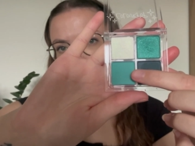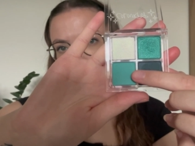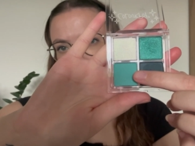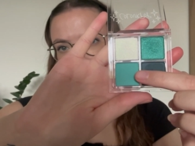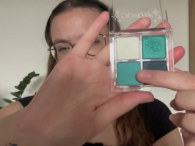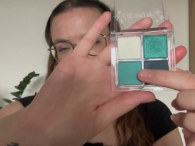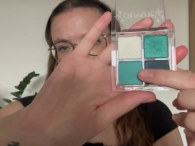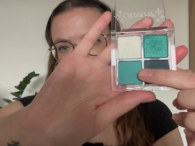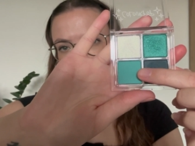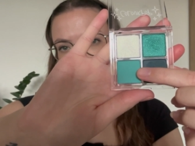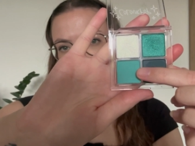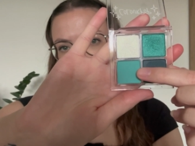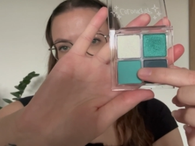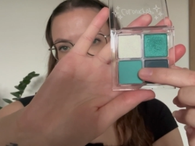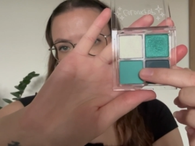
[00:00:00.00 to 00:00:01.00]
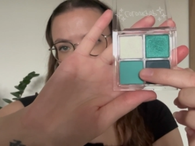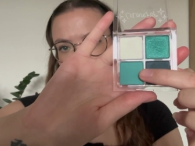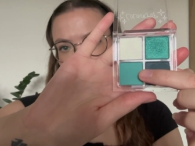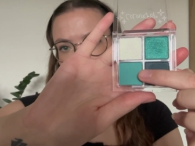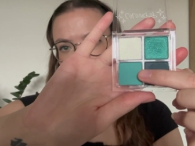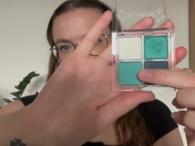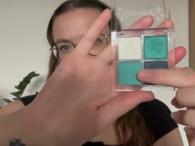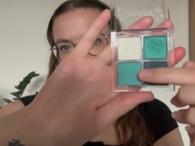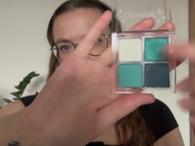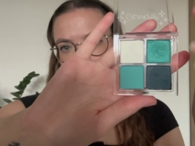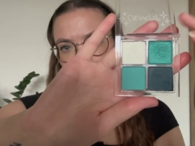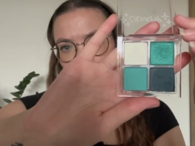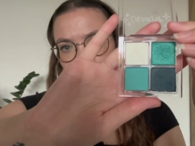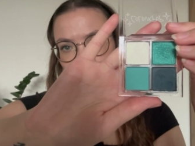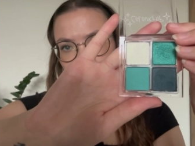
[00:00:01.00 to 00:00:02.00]
it is.
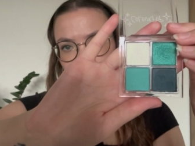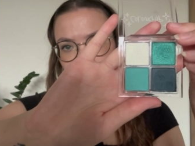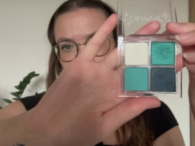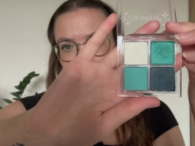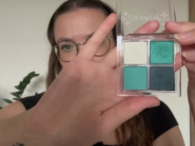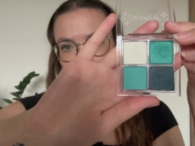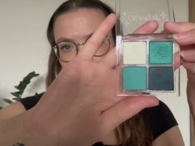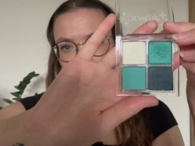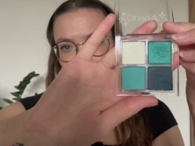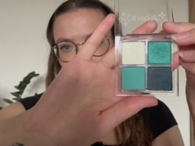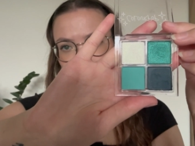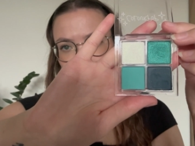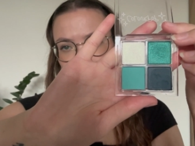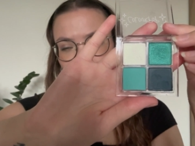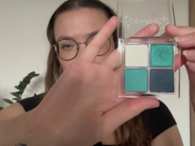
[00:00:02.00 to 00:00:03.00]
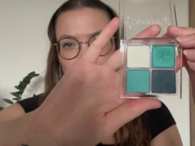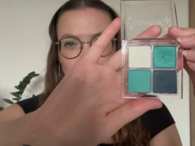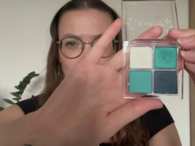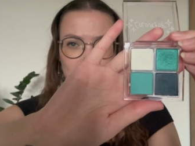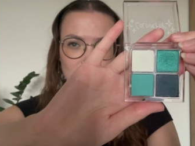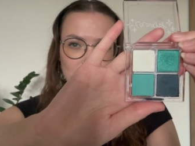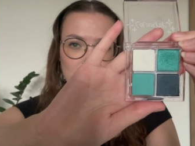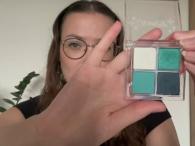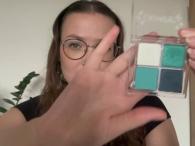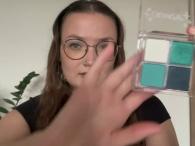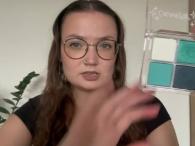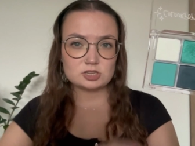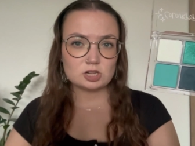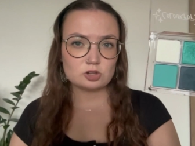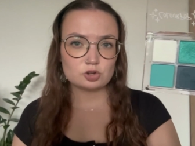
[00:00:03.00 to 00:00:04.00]
I
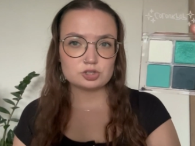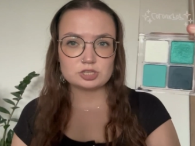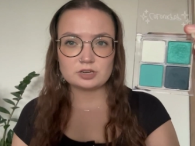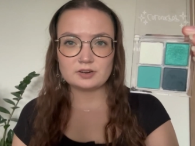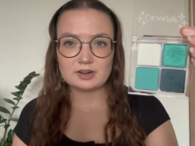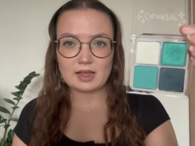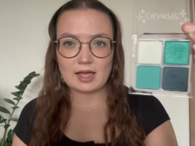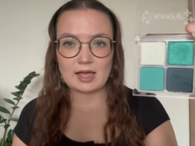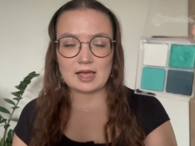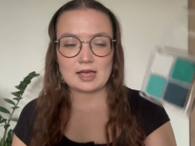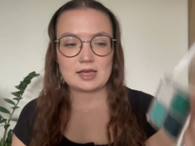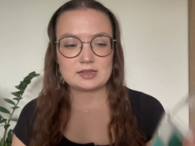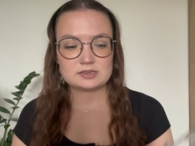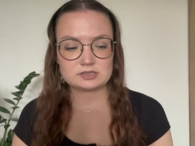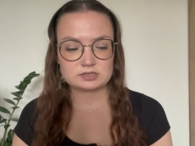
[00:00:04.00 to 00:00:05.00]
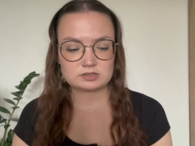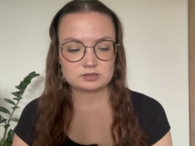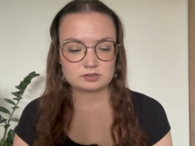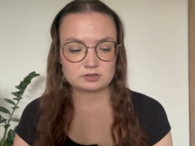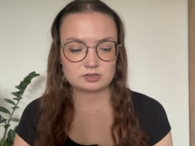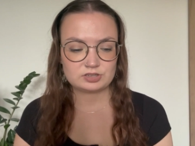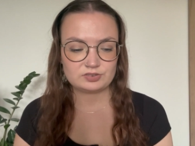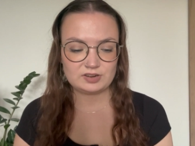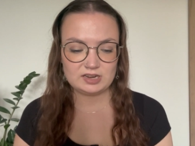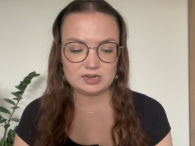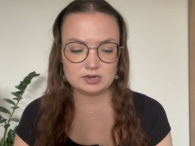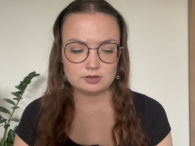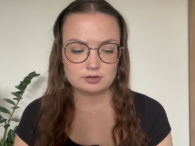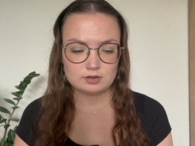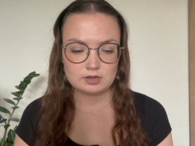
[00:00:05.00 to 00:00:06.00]
guess I'll consider it as green
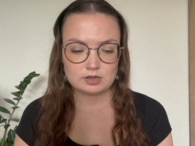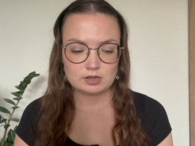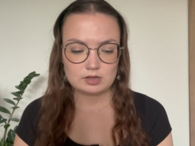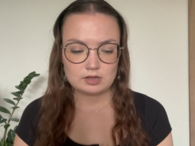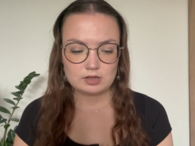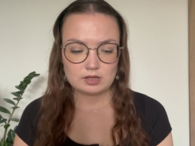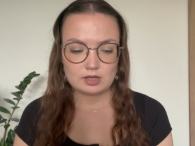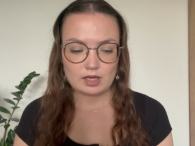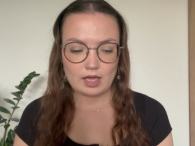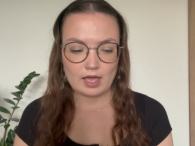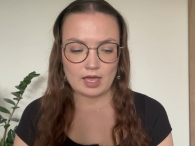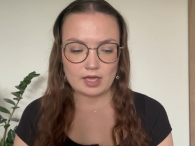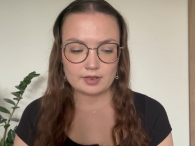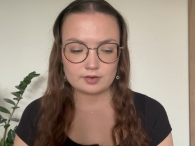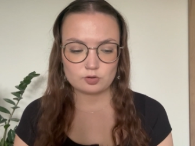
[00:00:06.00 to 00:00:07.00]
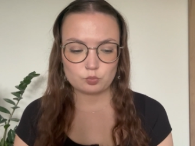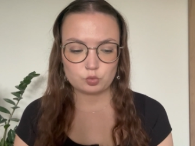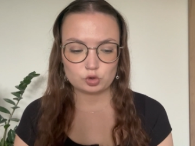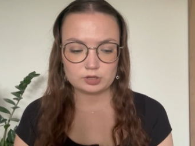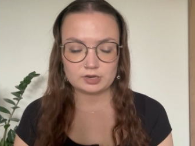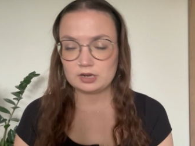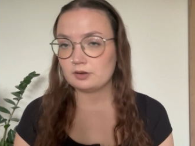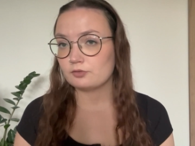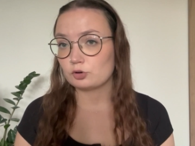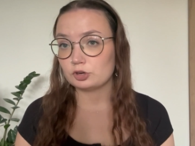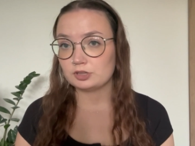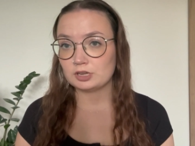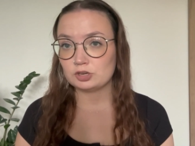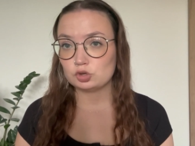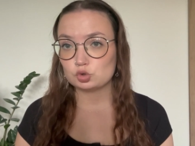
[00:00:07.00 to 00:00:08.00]
and pull it in for
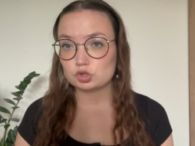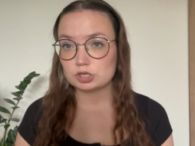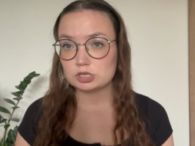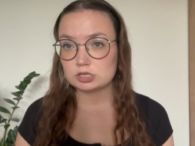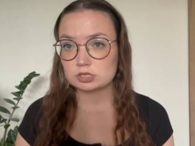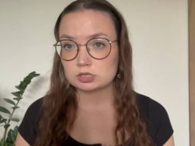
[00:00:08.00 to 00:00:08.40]
10 uses.